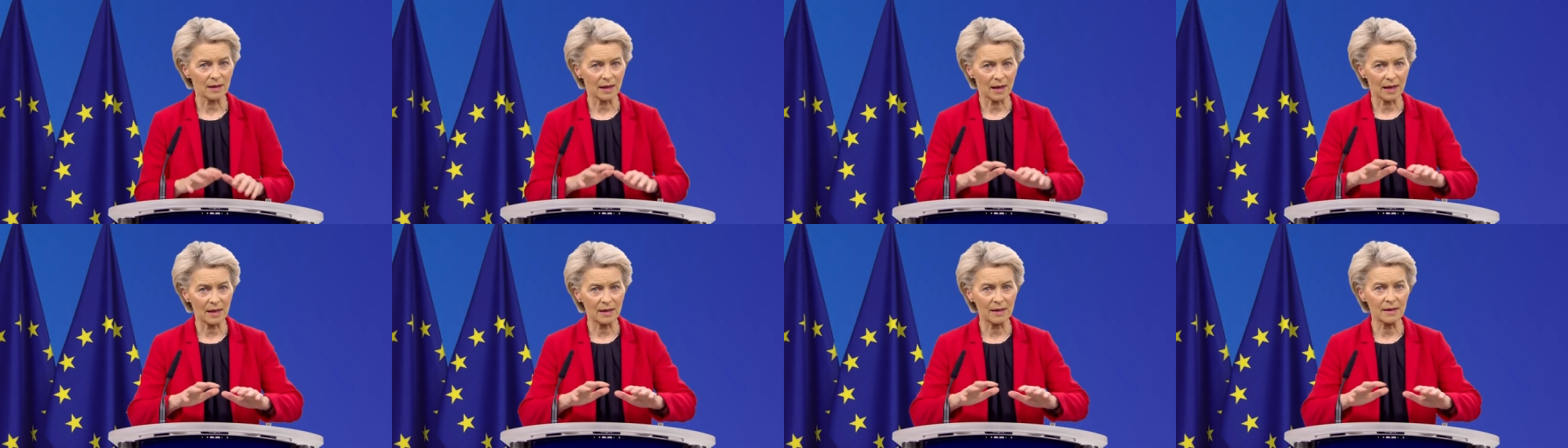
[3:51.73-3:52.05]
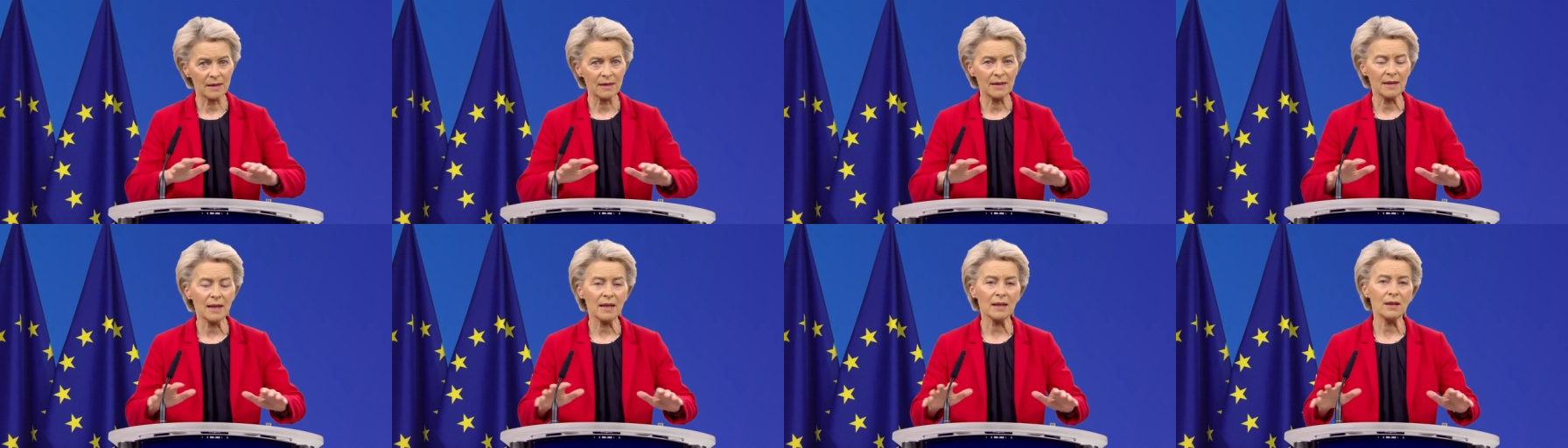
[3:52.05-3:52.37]
a
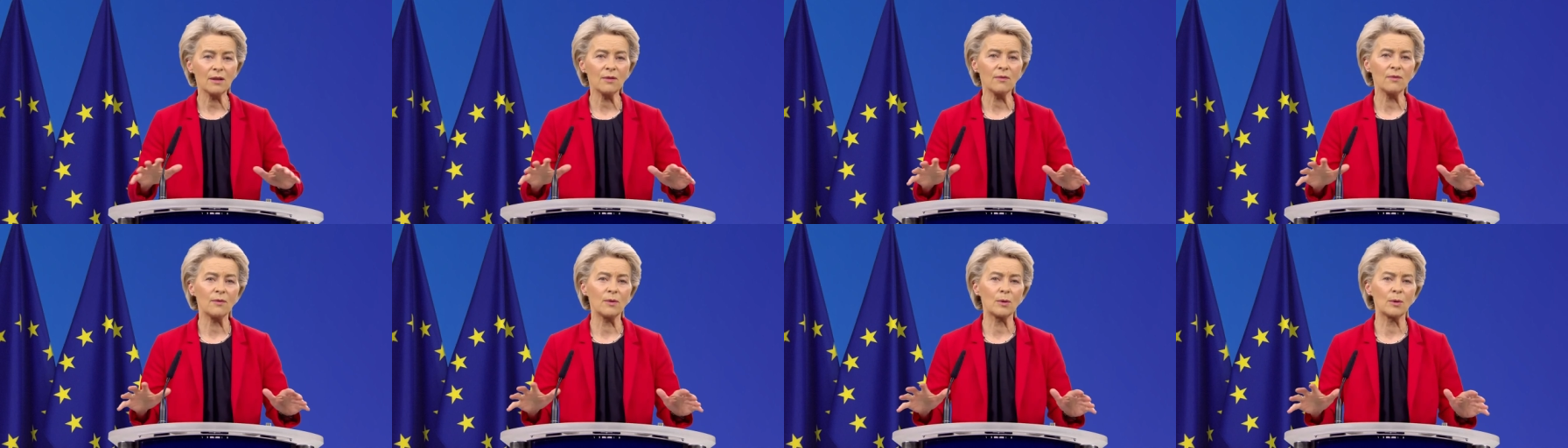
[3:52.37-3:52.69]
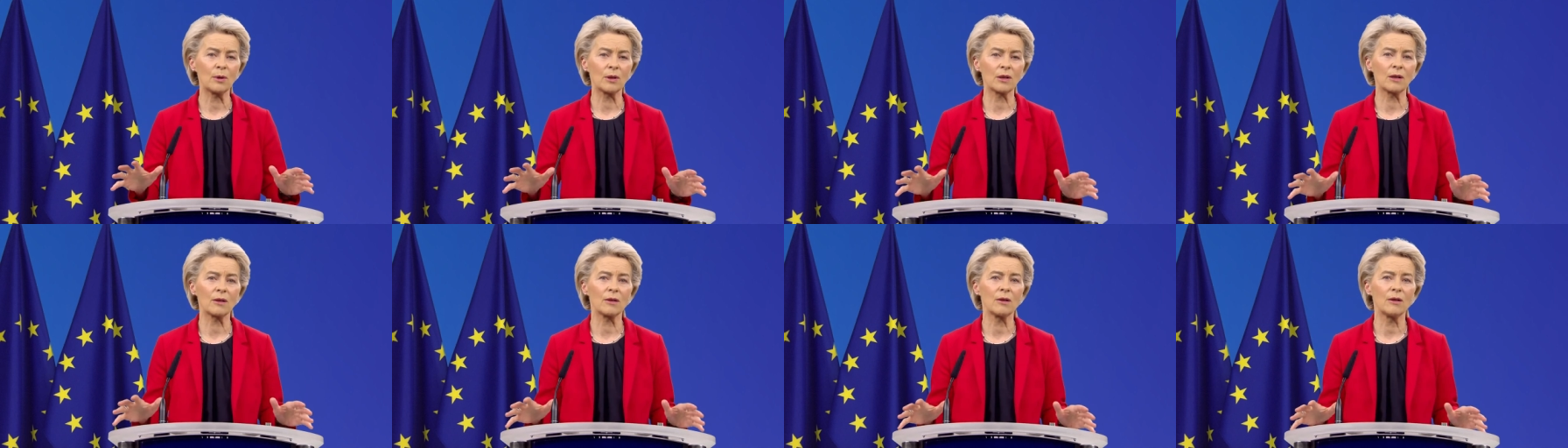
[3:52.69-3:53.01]

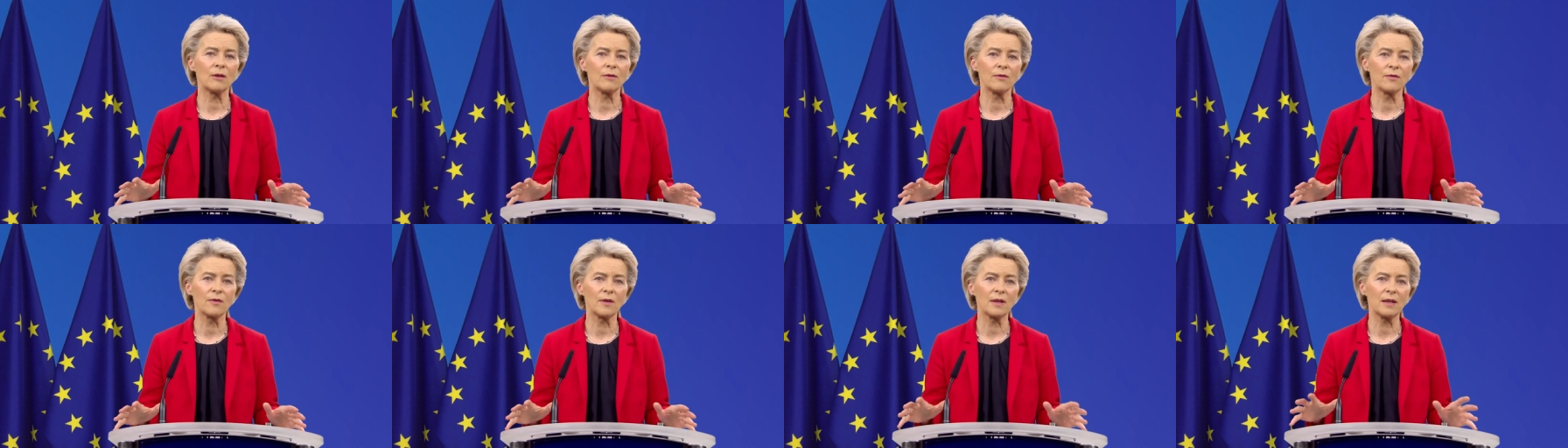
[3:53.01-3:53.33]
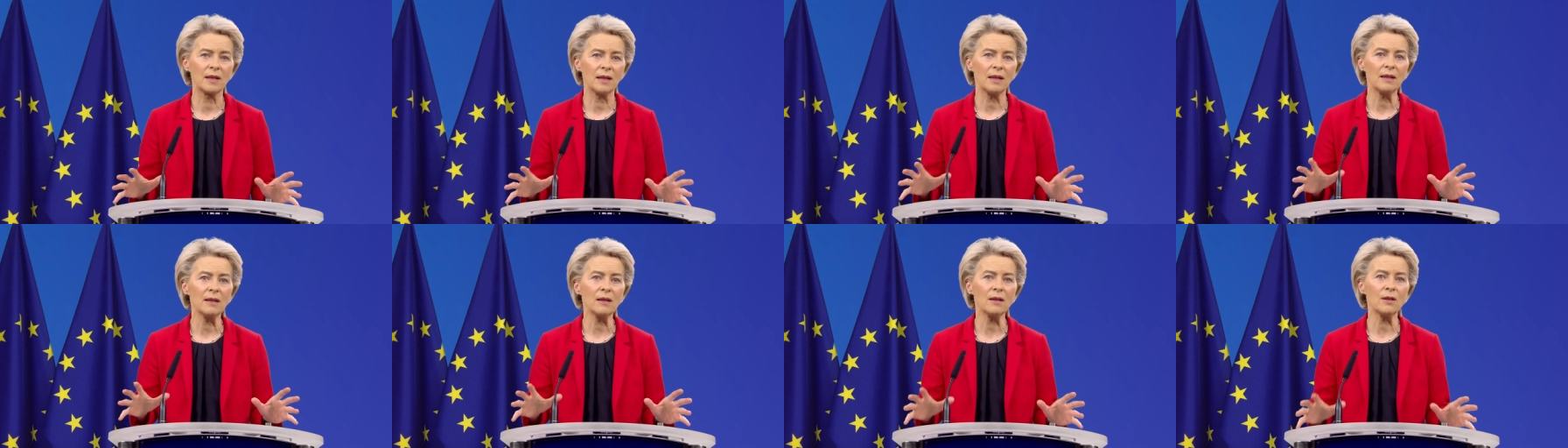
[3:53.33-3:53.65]
network of
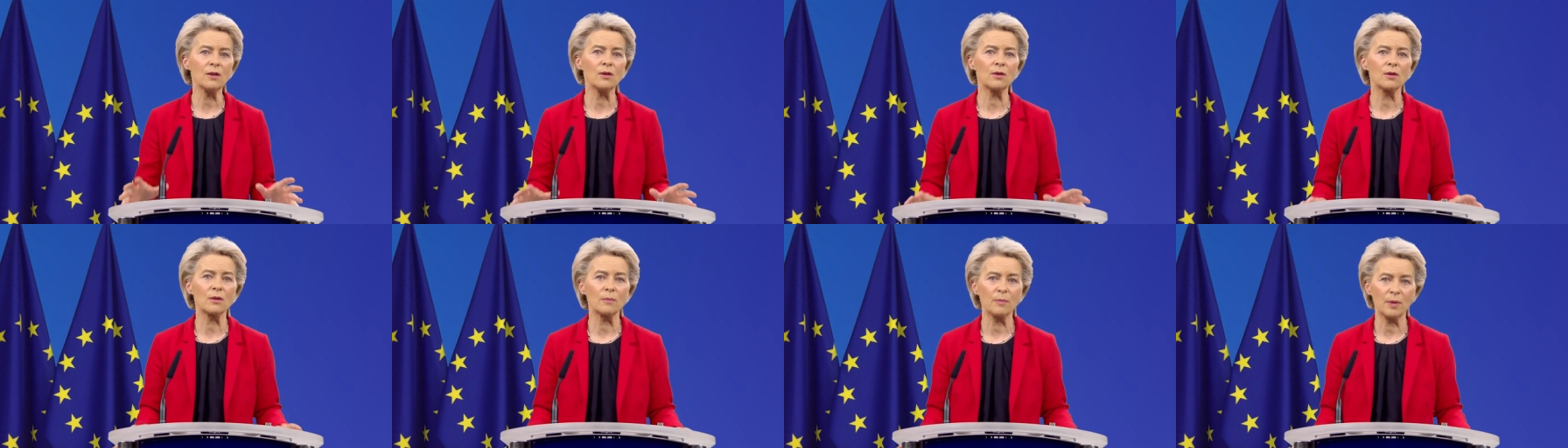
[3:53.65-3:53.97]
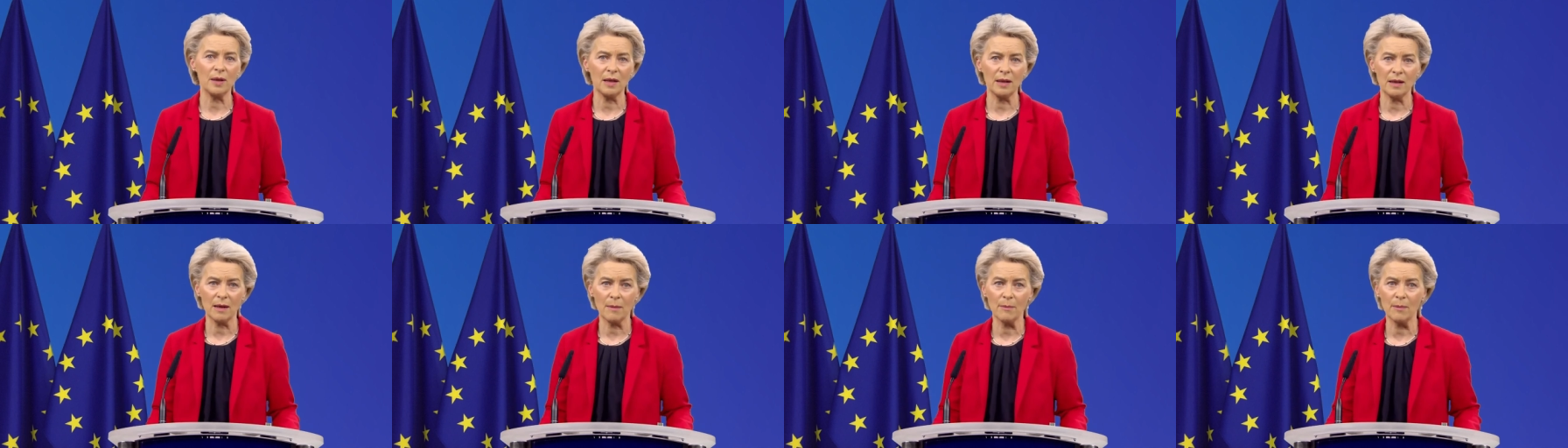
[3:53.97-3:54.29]
young
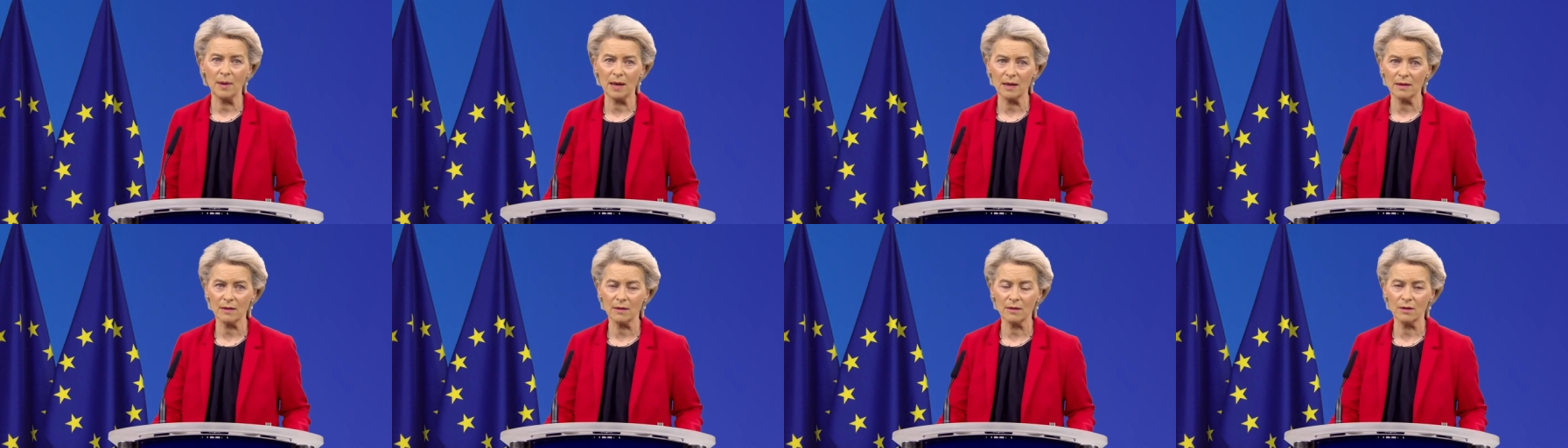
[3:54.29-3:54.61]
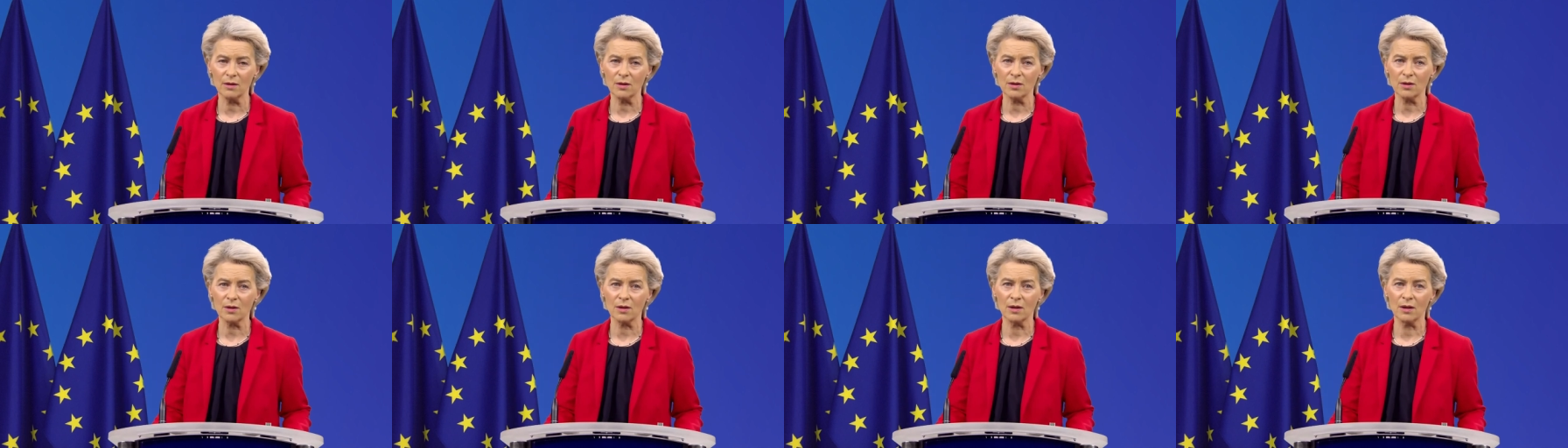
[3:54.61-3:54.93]
European
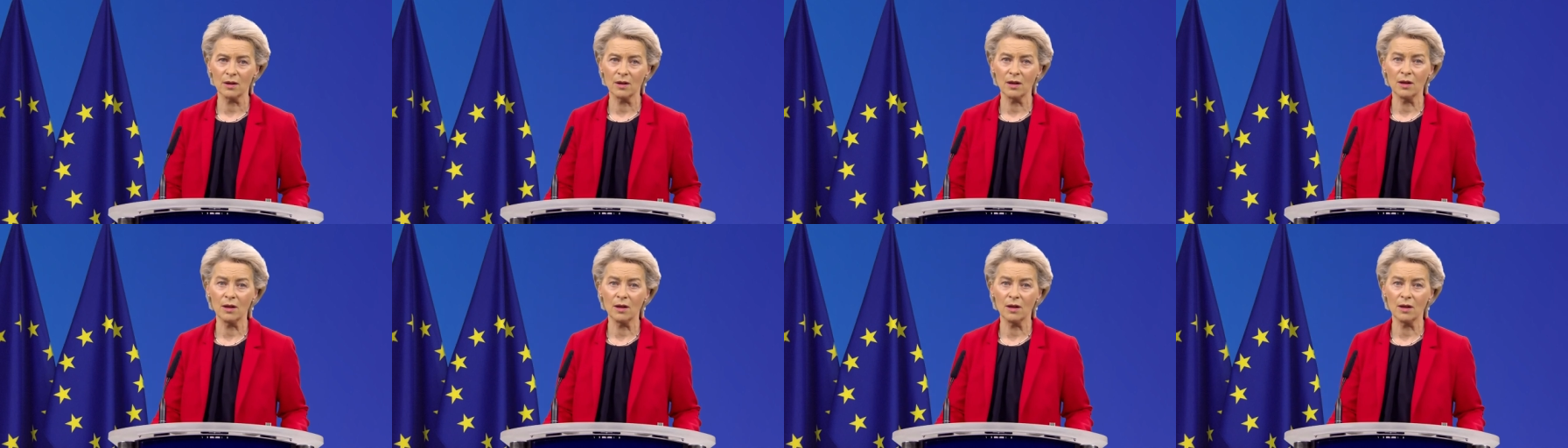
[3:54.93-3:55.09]
ambassadors